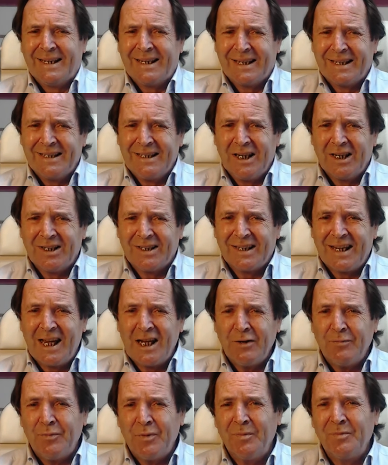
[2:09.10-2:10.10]

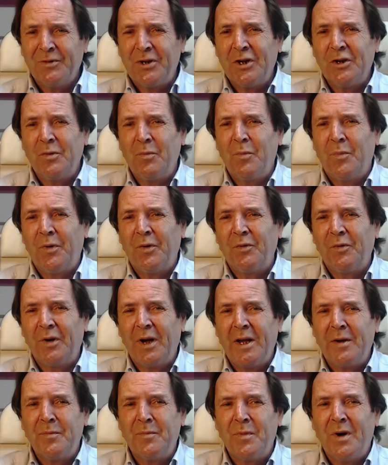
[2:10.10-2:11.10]
Gazprom doesn't
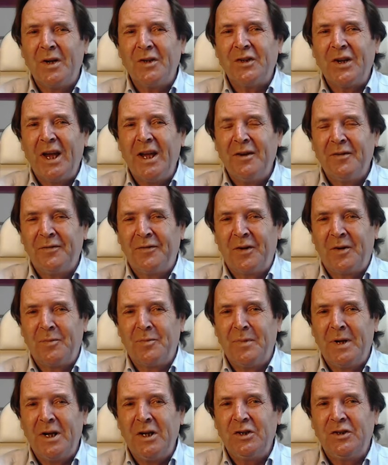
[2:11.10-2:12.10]
provide much
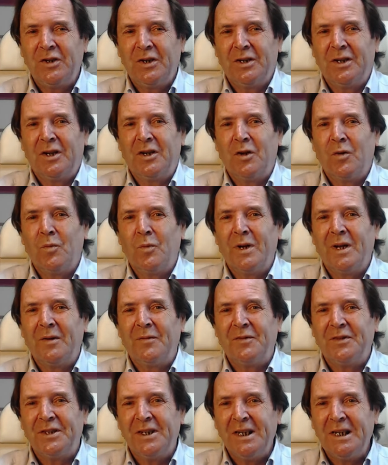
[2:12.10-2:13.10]
information in the way
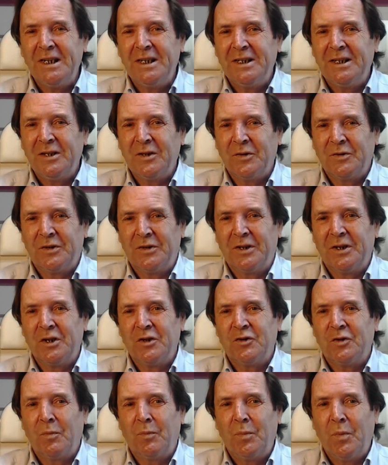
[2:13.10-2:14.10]
of details in its
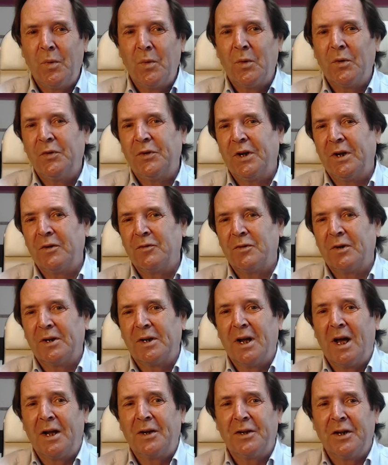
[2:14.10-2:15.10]
reporting
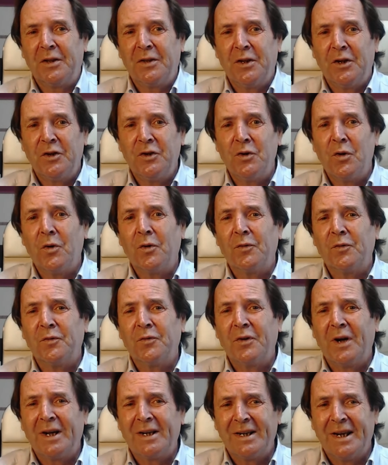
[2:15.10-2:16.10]
regarding the
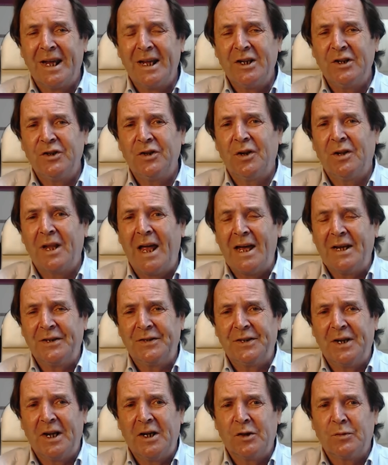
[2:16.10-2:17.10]
non-financial
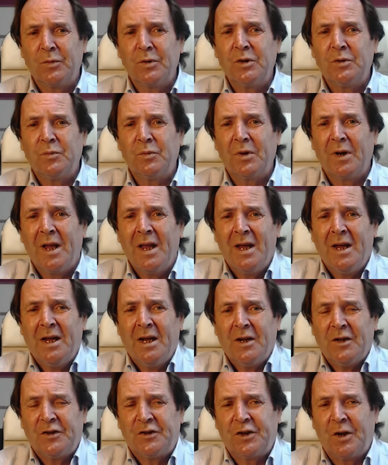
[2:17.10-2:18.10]
assets which were
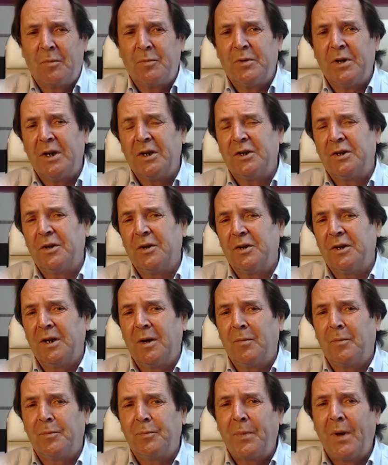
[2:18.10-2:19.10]
subject to the
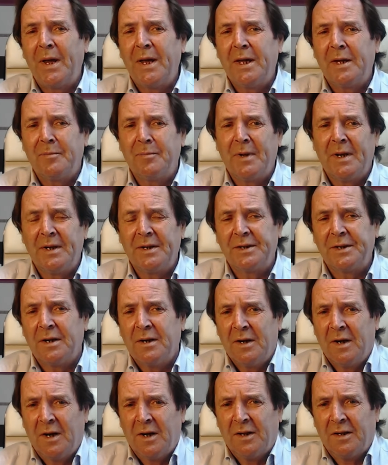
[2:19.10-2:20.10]
impairment.
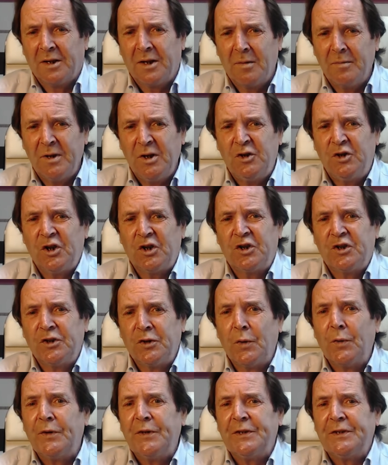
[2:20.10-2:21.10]
The company just
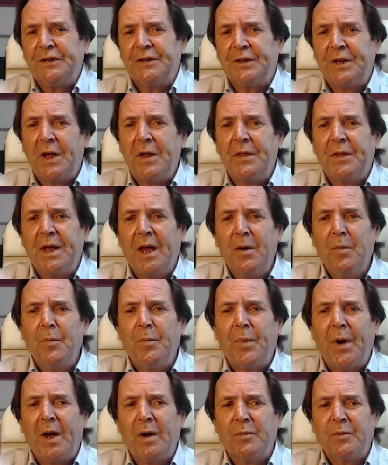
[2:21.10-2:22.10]
notes that the
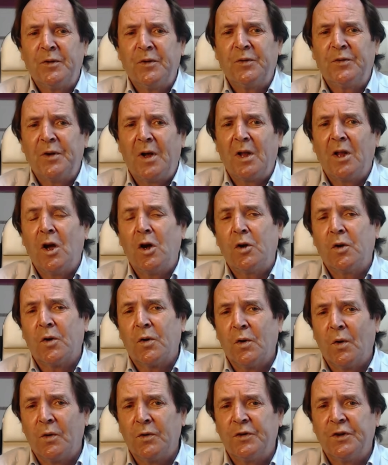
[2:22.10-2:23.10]
impact was felt
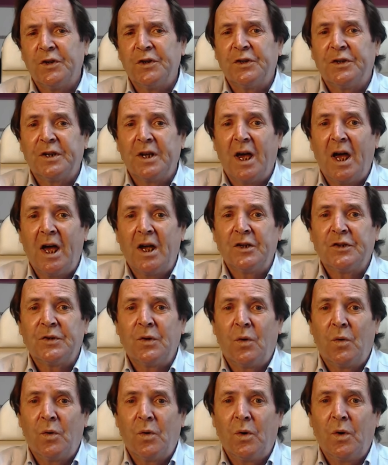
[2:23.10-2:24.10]
across its gas,
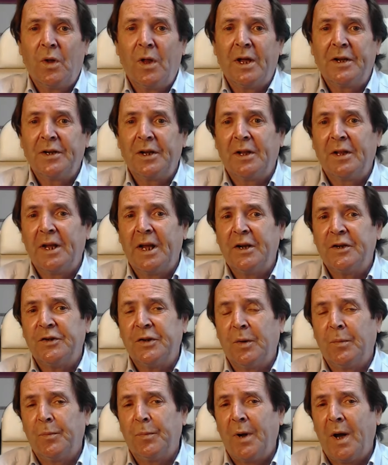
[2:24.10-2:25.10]
oil and
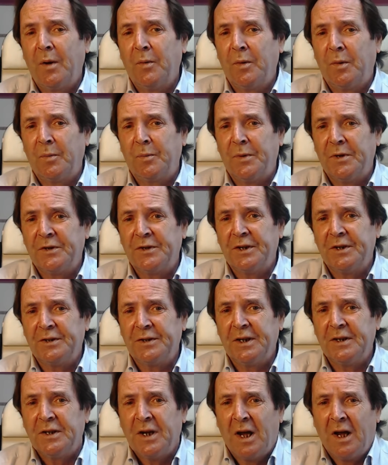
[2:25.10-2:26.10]
electric power
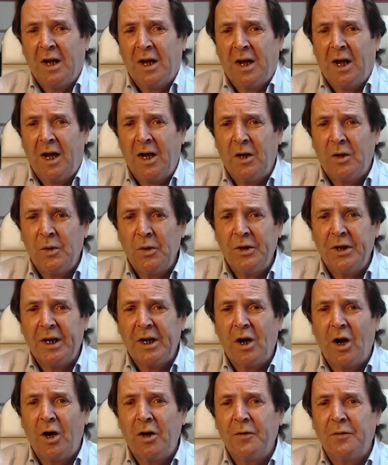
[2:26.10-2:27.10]
businesses, including
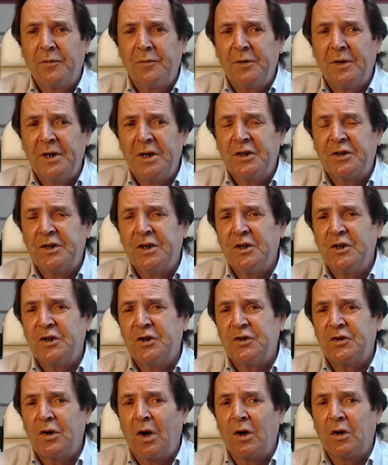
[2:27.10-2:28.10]
unfinished
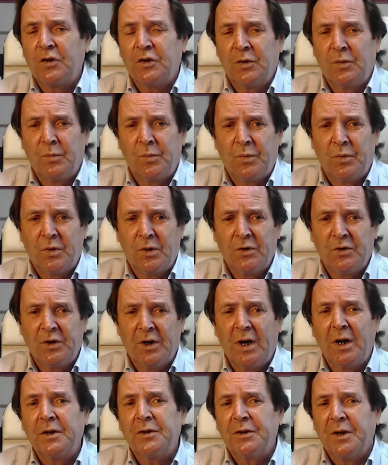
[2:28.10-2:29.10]
construction
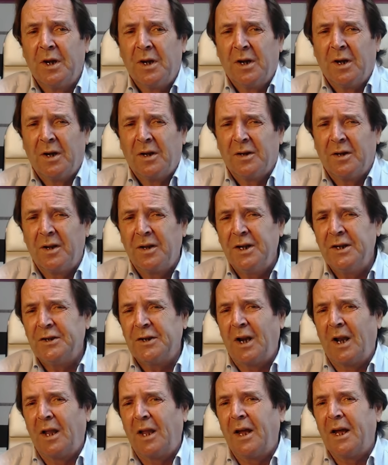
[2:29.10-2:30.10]
projects. Now, these are
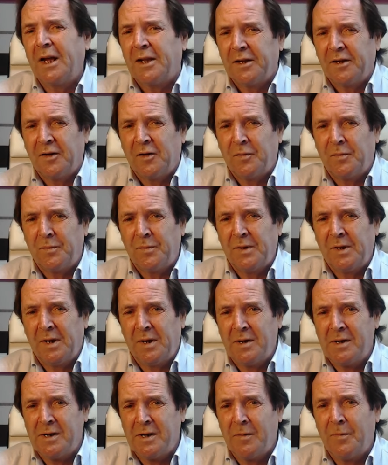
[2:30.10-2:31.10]
likely to
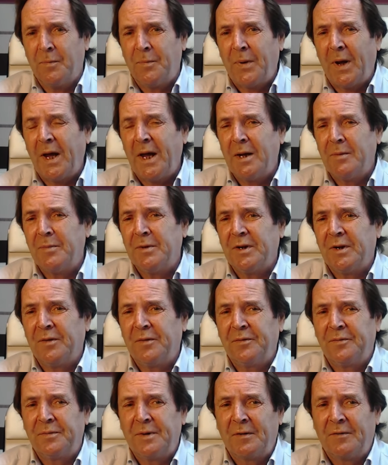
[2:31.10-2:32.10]
be
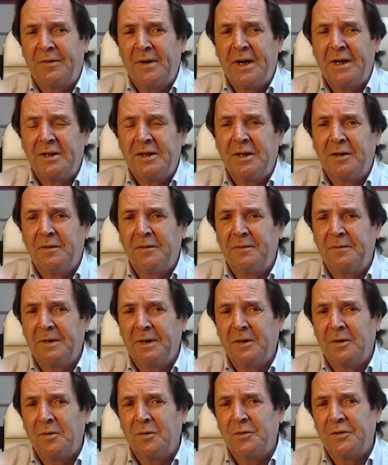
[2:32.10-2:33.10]
impairment-affected
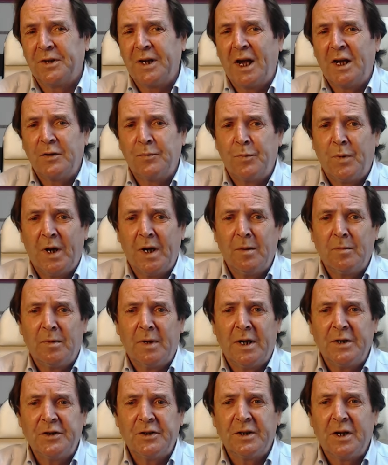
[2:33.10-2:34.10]
fields, gas
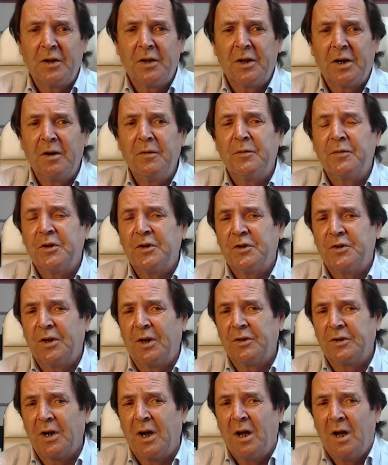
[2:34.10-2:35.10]
pipelines and other
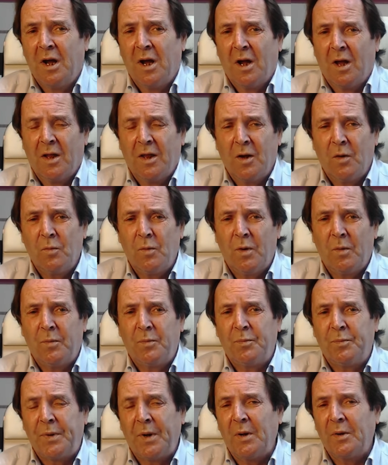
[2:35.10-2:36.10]
infrastructure that were
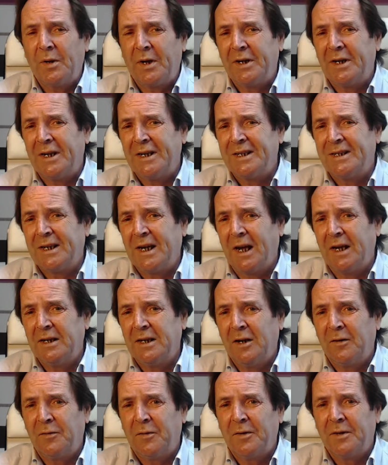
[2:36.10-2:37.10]
built and
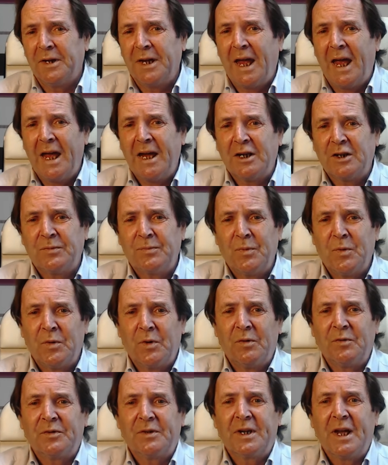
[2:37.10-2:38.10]
intended for the export
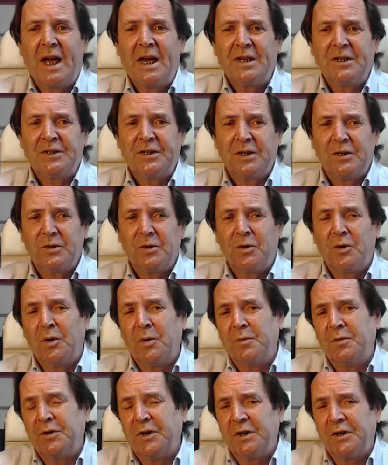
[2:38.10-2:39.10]
of gas to
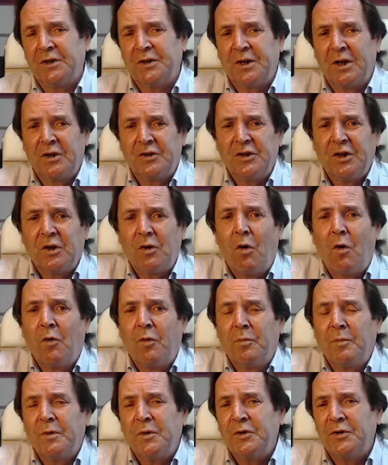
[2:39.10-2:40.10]
Europe, says Sergei
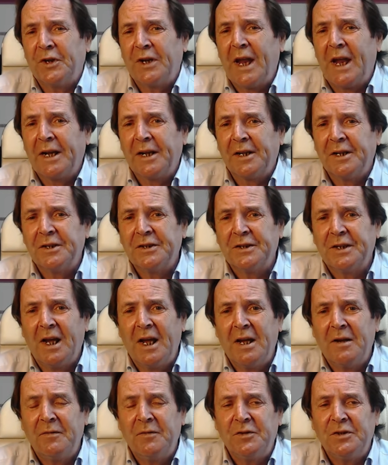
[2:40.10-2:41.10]
Kaufman, who's an analyst
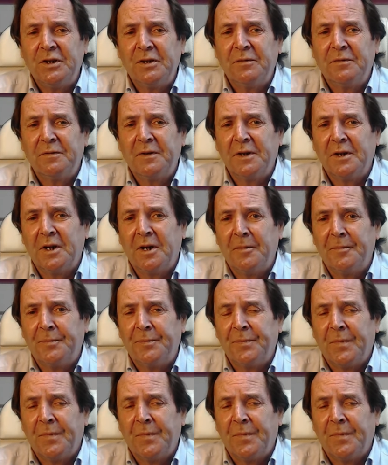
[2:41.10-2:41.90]
at FG Finam.